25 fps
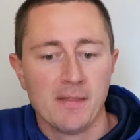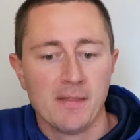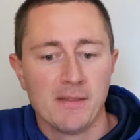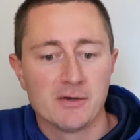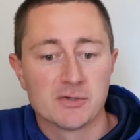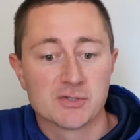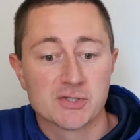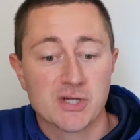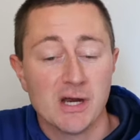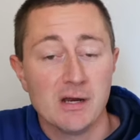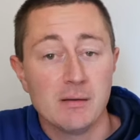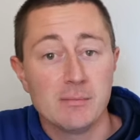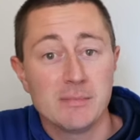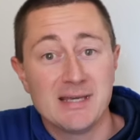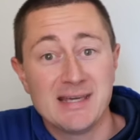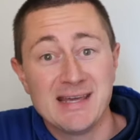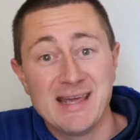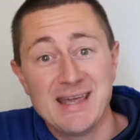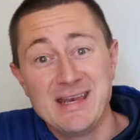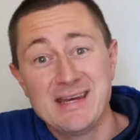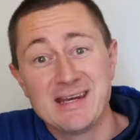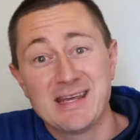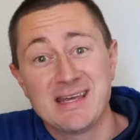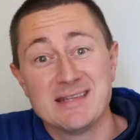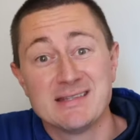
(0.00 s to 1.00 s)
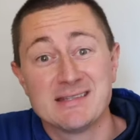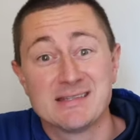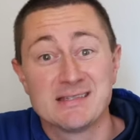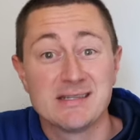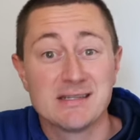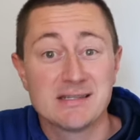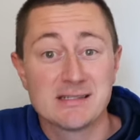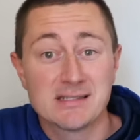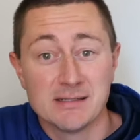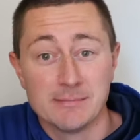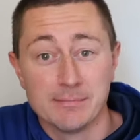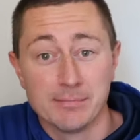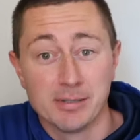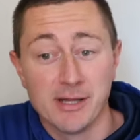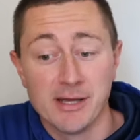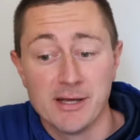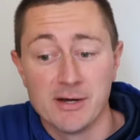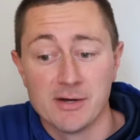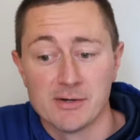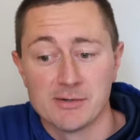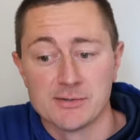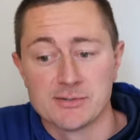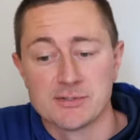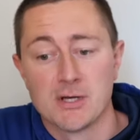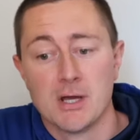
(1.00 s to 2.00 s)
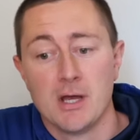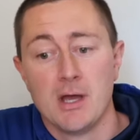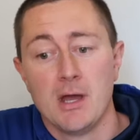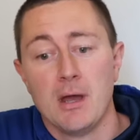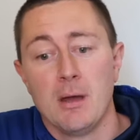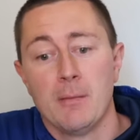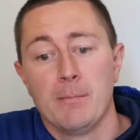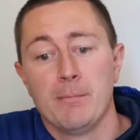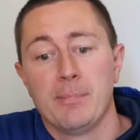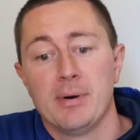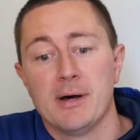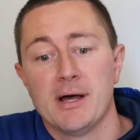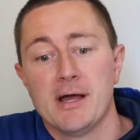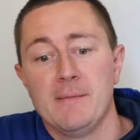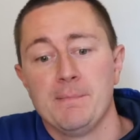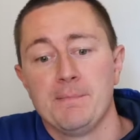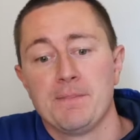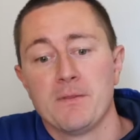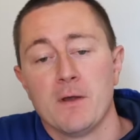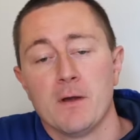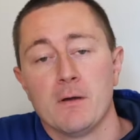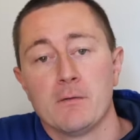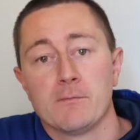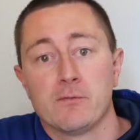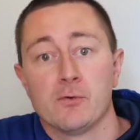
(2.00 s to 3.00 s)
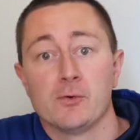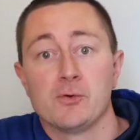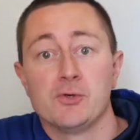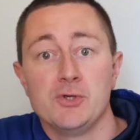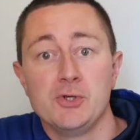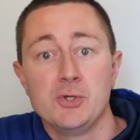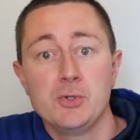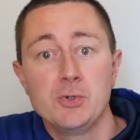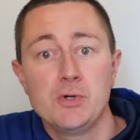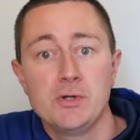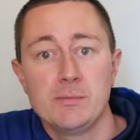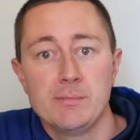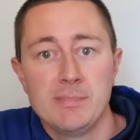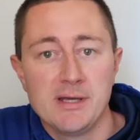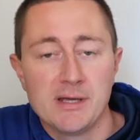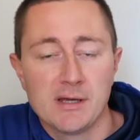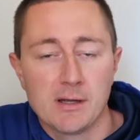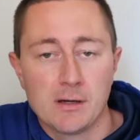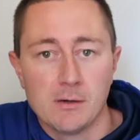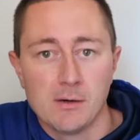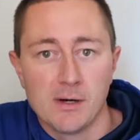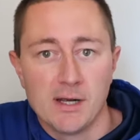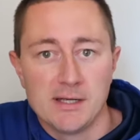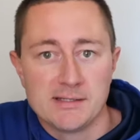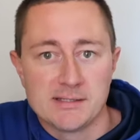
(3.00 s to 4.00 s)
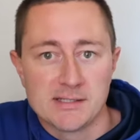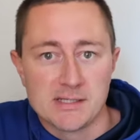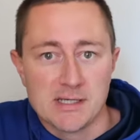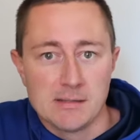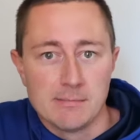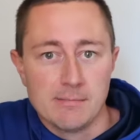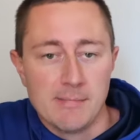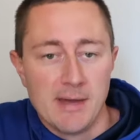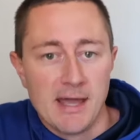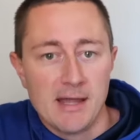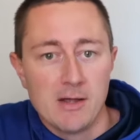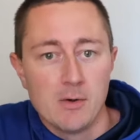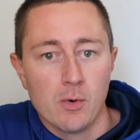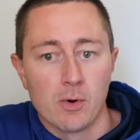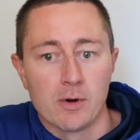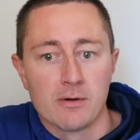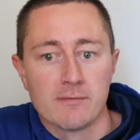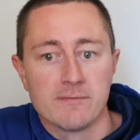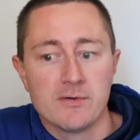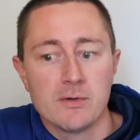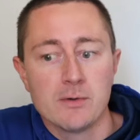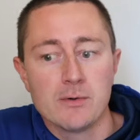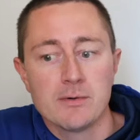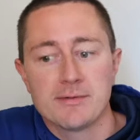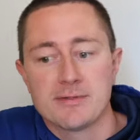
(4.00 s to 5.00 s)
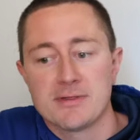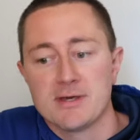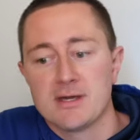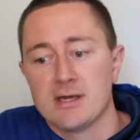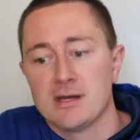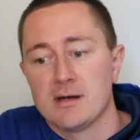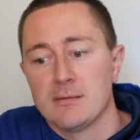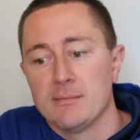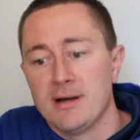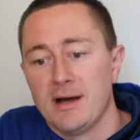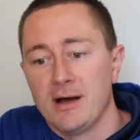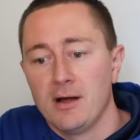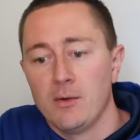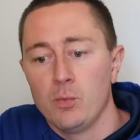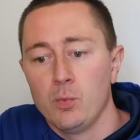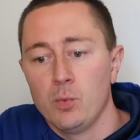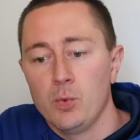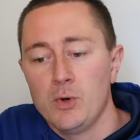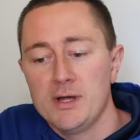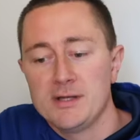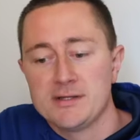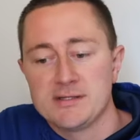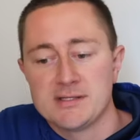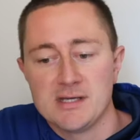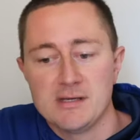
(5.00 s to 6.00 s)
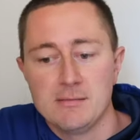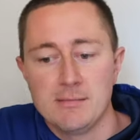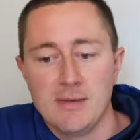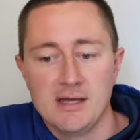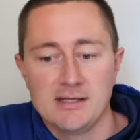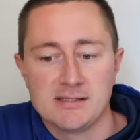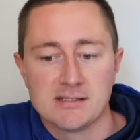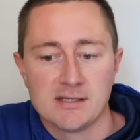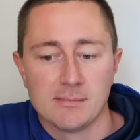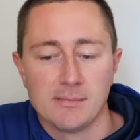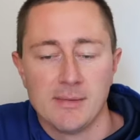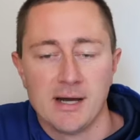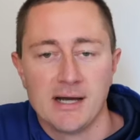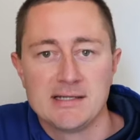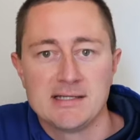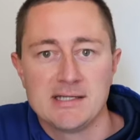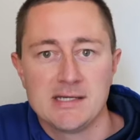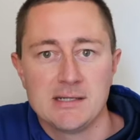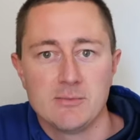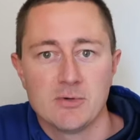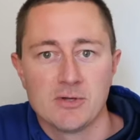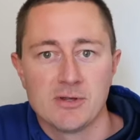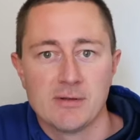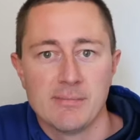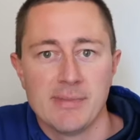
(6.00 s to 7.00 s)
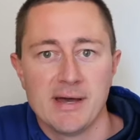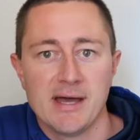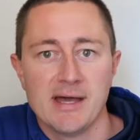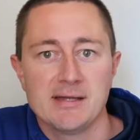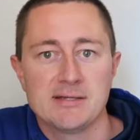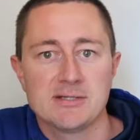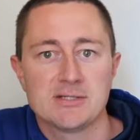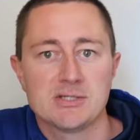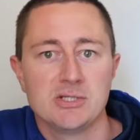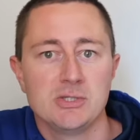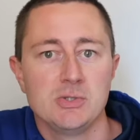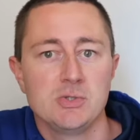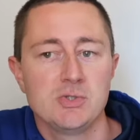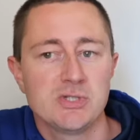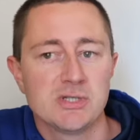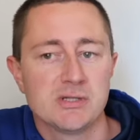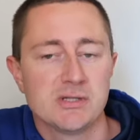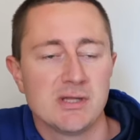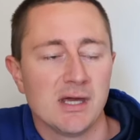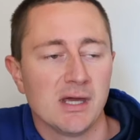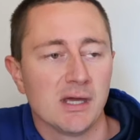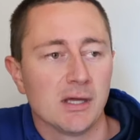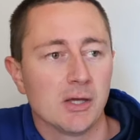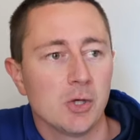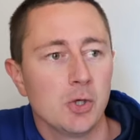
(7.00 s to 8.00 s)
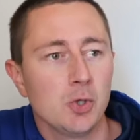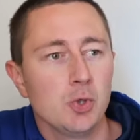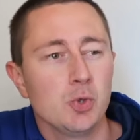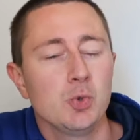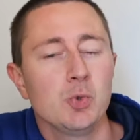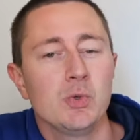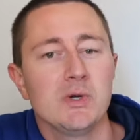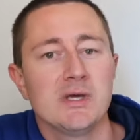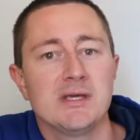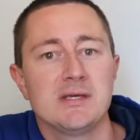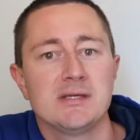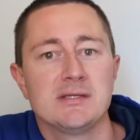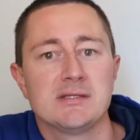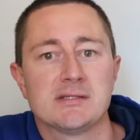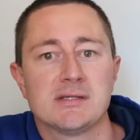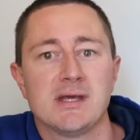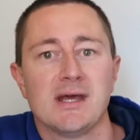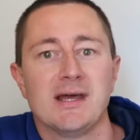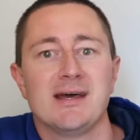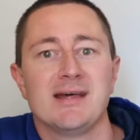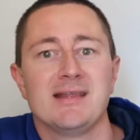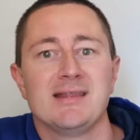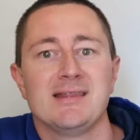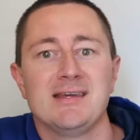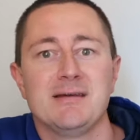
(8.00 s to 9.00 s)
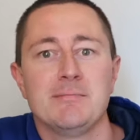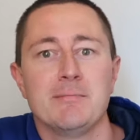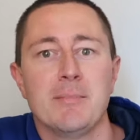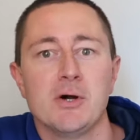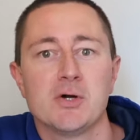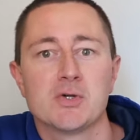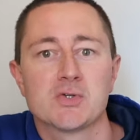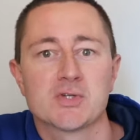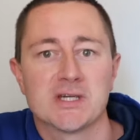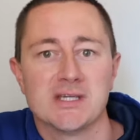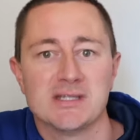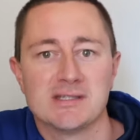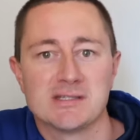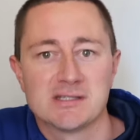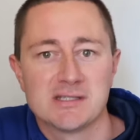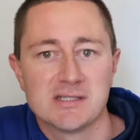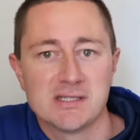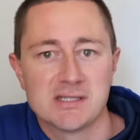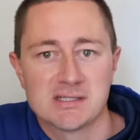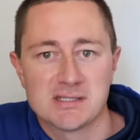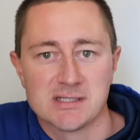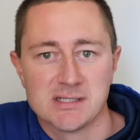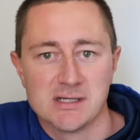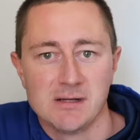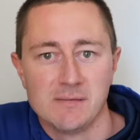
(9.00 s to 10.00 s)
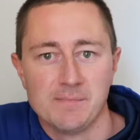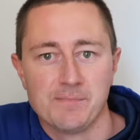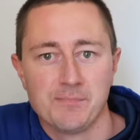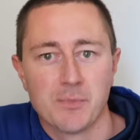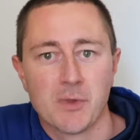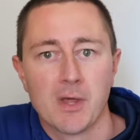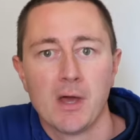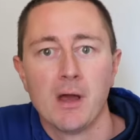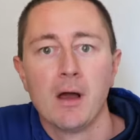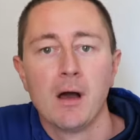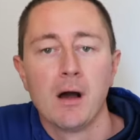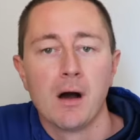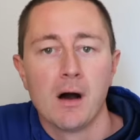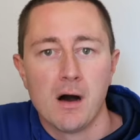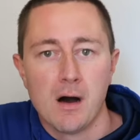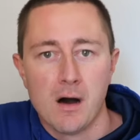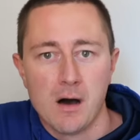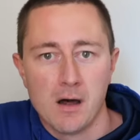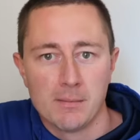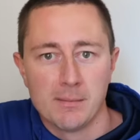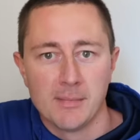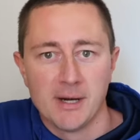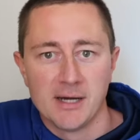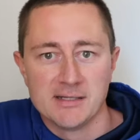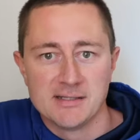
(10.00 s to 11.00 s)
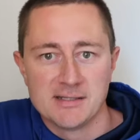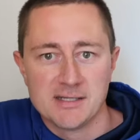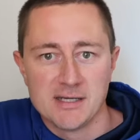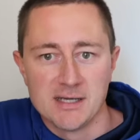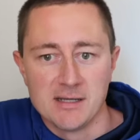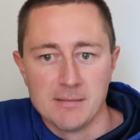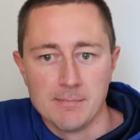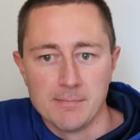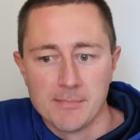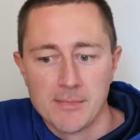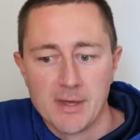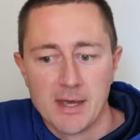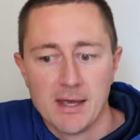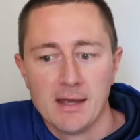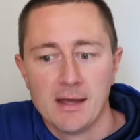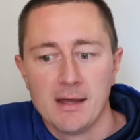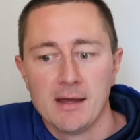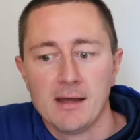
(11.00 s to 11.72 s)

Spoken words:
There's going to be inconsistent players, but for you to be a great teammate, or if you're thinking about what teammates on my team are the best, you should think, who is the most consistent on my team?